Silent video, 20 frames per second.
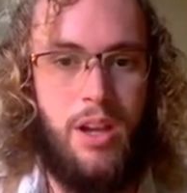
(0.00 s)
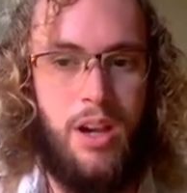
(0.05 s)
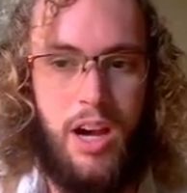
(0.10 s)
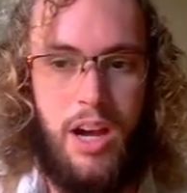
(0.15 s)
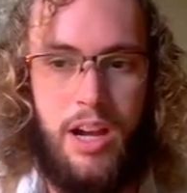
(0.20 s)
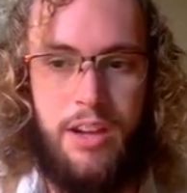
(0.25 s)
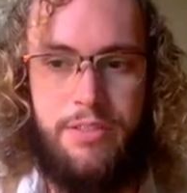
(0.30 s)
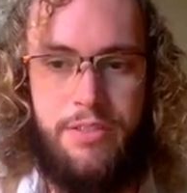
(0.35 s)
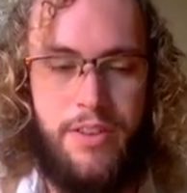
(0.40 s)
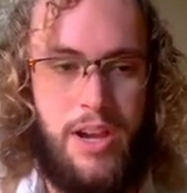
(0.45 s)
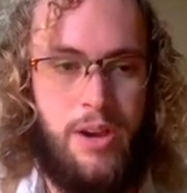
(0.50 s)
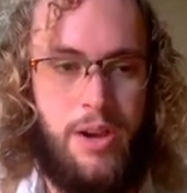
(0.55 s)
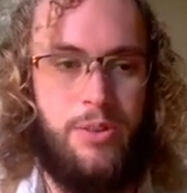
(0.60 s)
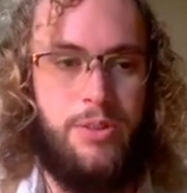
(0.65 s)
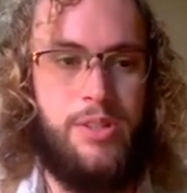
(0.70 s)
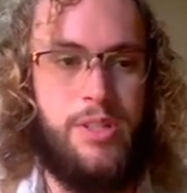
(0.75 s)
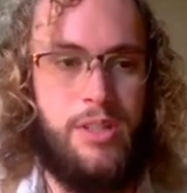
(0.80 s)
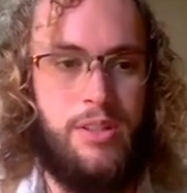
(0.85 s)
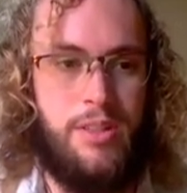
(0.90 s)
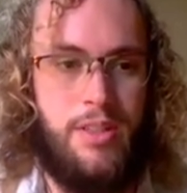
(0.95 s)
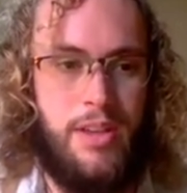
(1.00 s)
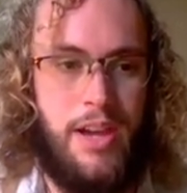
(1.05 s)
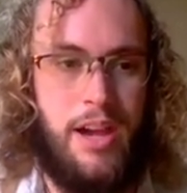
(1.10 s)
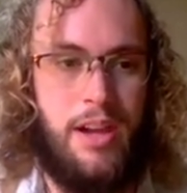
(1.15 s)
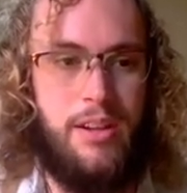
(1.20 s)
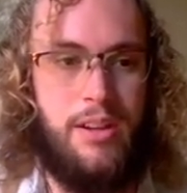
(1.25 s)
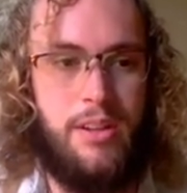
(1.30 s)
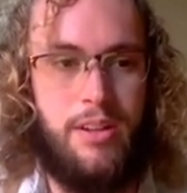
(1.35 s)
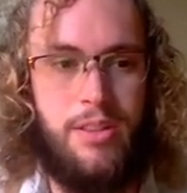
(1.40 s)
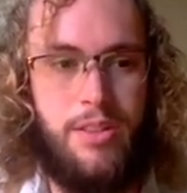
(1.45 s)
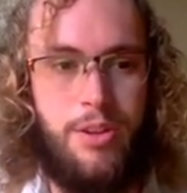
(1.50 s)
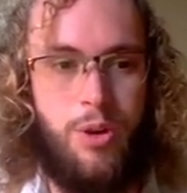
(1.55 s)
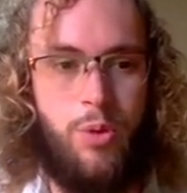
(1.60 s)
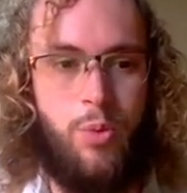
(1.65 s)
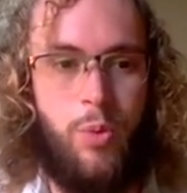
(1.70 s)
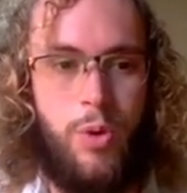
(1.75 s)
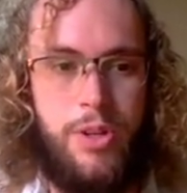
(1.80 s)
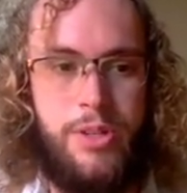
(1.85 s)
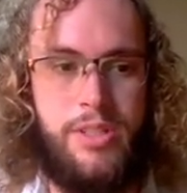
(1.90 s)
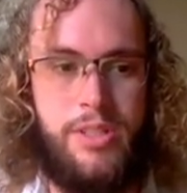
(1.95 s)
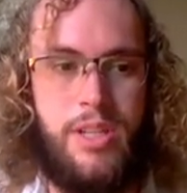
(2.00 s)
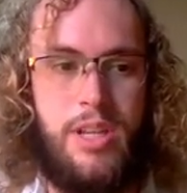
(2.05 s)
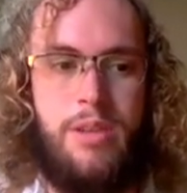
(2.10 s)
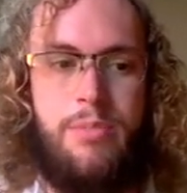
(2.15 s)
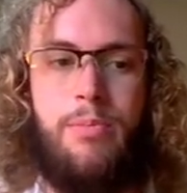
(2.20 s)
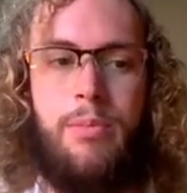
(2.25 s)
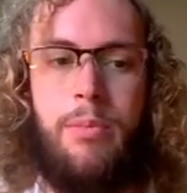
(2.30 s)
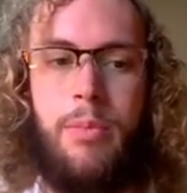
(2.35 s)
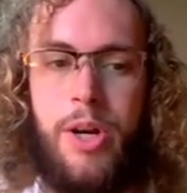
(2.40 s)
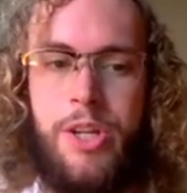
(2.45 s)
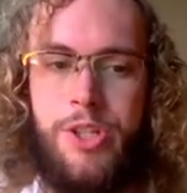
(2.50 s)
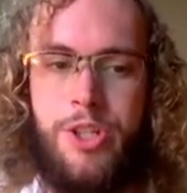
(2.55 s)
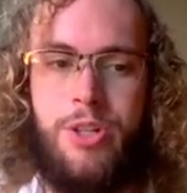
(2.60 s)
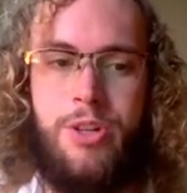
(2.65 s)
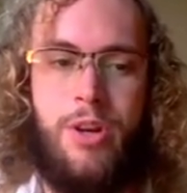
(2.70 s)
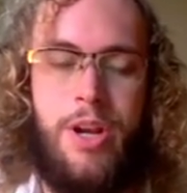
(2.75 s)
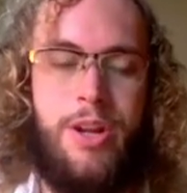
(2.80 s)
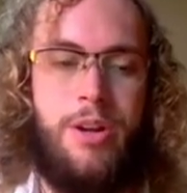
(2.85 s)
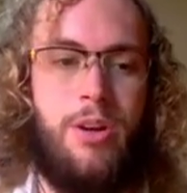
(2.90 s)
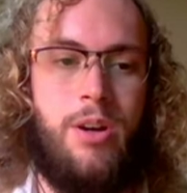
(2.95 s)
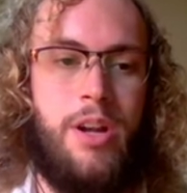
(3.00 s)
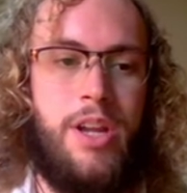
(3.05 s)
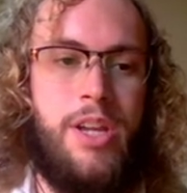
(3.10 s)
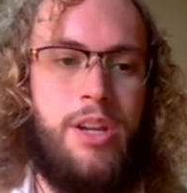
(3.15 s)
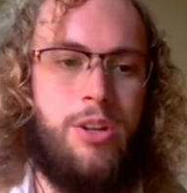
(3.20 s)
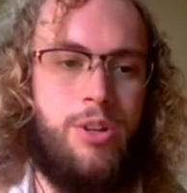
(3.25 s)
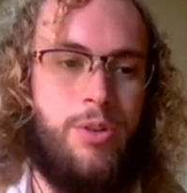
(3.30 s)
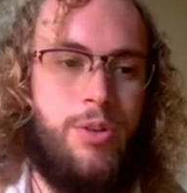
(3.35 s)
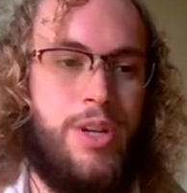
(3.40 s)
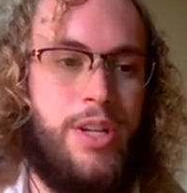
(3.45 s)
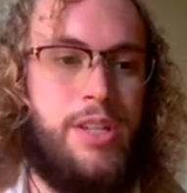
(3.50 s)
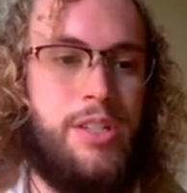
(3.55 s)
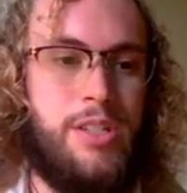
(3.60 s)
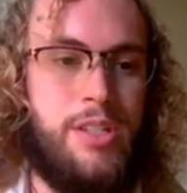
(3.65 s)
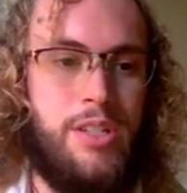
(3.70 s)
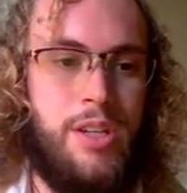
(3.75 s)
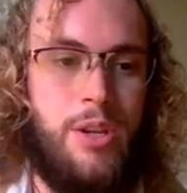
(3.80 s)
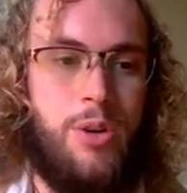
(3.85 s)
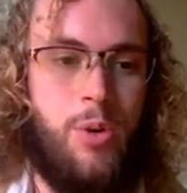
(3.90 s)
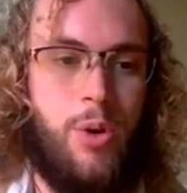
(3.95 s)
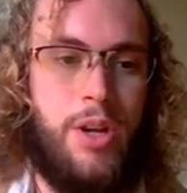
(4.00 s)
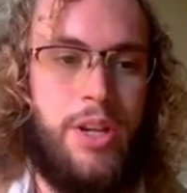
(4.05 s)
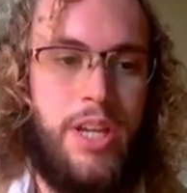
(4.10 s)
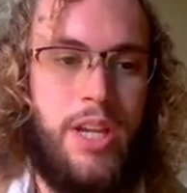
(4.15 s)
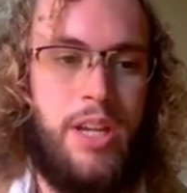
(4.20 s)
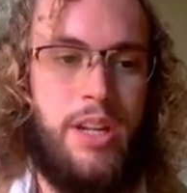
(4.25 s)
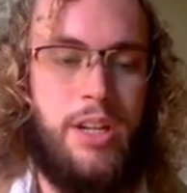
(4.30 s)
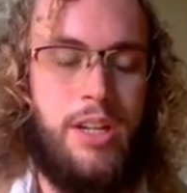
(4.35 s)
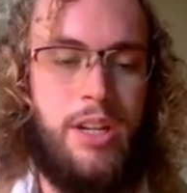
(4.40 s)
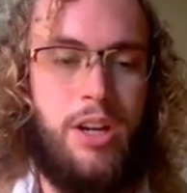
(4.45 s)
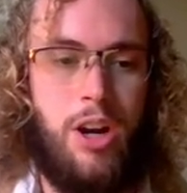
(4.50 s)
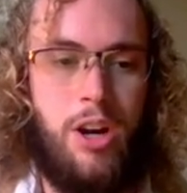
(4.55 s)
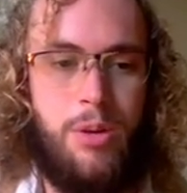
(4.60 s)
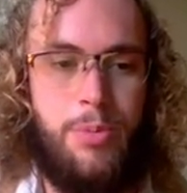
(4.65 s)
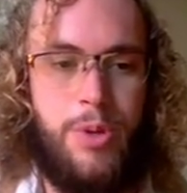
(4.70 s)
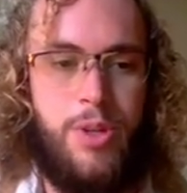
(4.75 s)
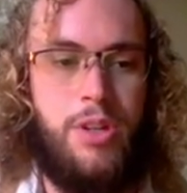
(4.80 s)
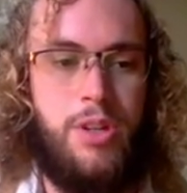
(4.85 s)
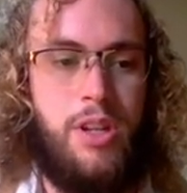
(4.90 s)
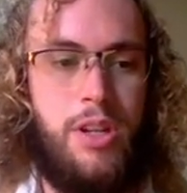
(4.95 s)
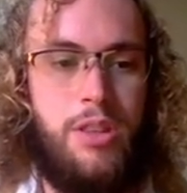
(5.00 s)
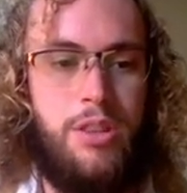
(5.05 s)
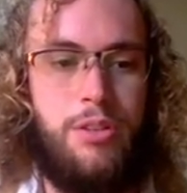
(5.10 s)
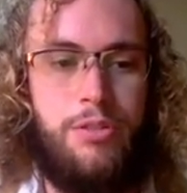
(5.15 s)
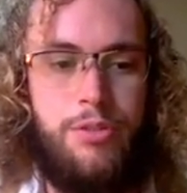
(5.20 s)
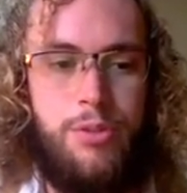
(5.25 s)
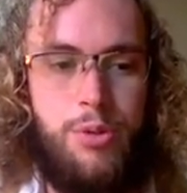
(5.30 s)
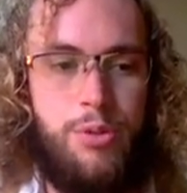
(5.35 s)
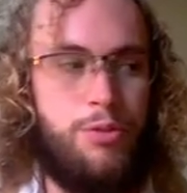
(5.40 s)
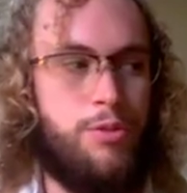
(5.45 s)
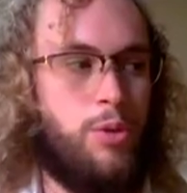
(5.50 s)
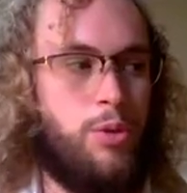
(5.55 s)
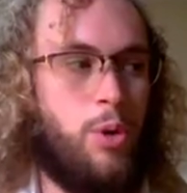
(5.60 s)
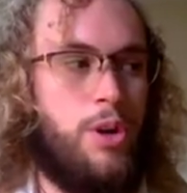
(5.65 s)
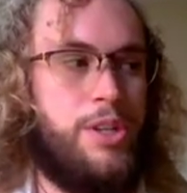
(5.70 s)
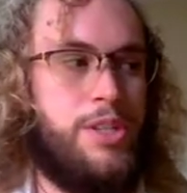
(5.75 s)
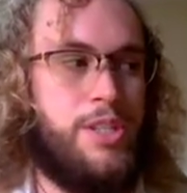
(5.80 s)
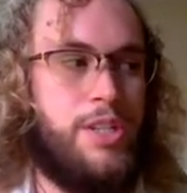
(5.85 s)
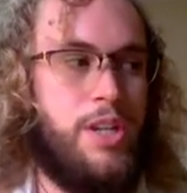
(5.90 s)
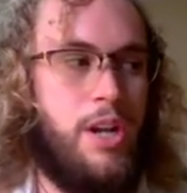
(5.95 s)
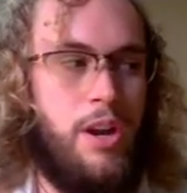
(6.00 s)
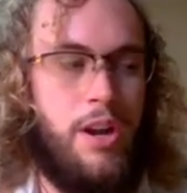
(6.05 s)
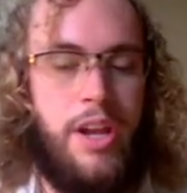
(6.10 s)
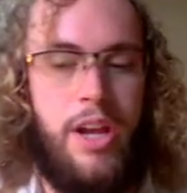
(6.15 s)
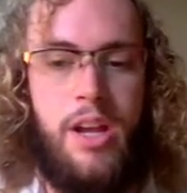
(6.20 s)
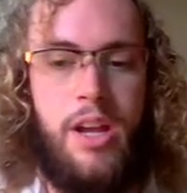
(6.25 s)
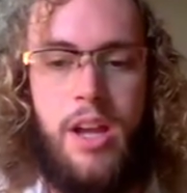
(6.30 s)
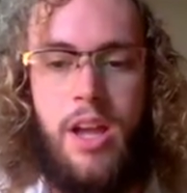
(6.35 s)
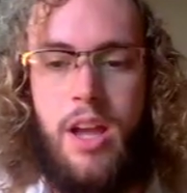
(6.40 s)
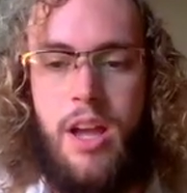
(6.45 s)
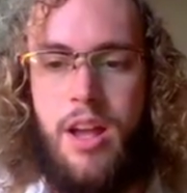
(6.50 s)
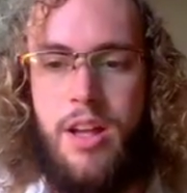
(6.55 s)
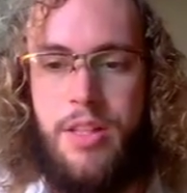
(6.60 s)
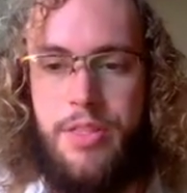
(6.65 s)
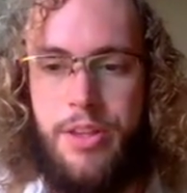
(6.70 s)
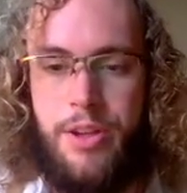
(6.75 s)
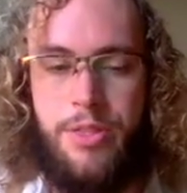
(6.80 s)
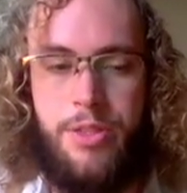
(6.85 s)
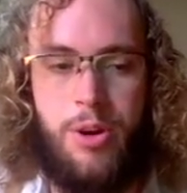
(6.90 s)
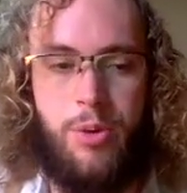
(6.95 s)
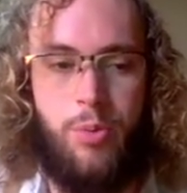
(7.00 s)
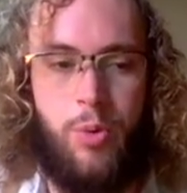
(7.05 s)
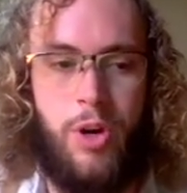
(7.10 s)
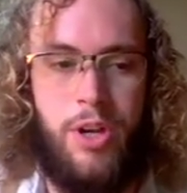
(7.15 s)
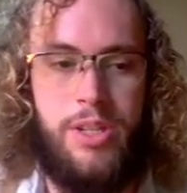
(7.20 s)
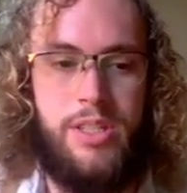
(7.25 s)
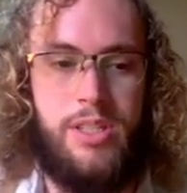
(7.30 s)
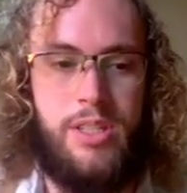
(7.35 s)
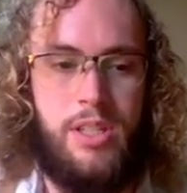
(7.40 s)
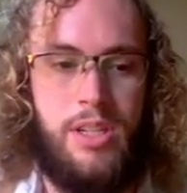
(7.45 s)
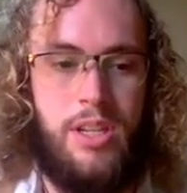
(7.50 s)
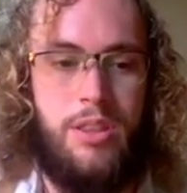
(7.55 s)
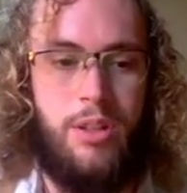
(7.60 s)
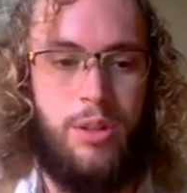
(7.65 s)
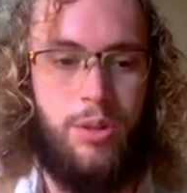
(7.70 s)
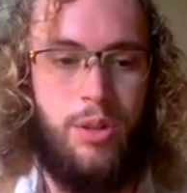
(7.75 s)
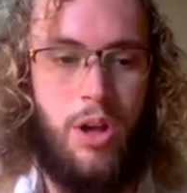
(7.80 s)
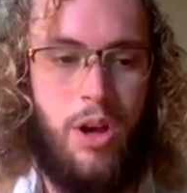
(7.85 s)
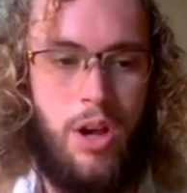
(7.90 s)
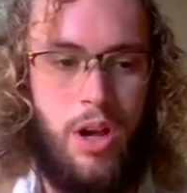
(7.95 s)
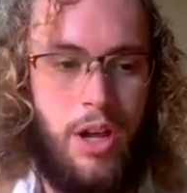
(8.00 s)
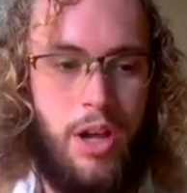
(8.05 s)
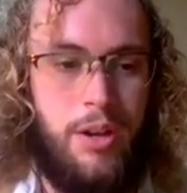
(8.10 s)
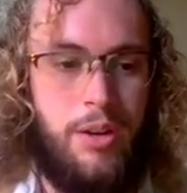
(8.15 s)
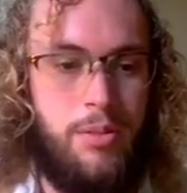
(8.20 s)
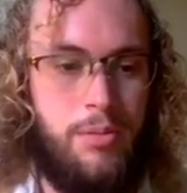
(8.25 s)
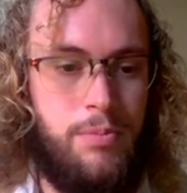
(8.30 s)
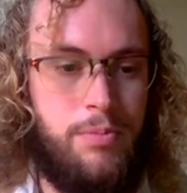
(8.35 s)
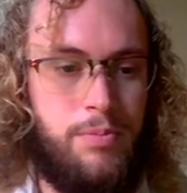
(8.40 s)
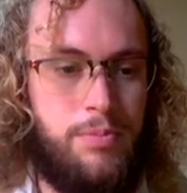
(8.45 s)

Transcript: I found that there was a much greater increase in organic carbon in the food forest area than there was in the lawn.